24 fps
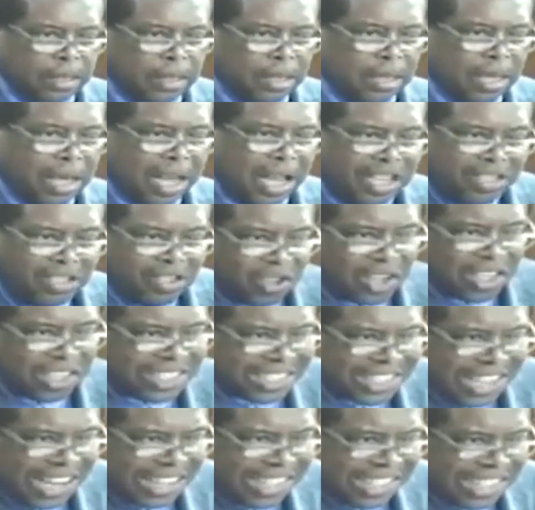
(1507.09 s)
address
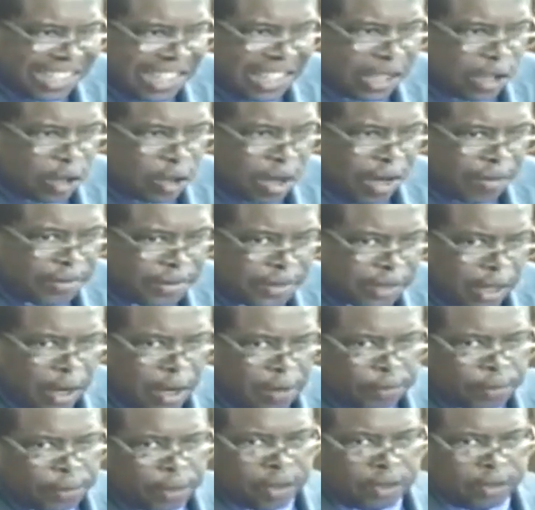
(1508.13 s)
that issue of
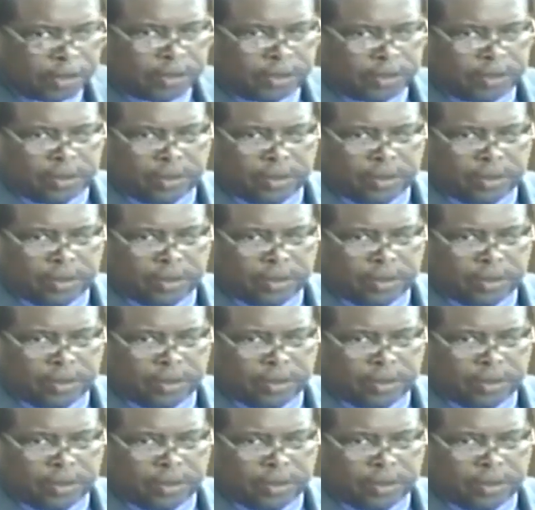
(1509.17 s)
surplus.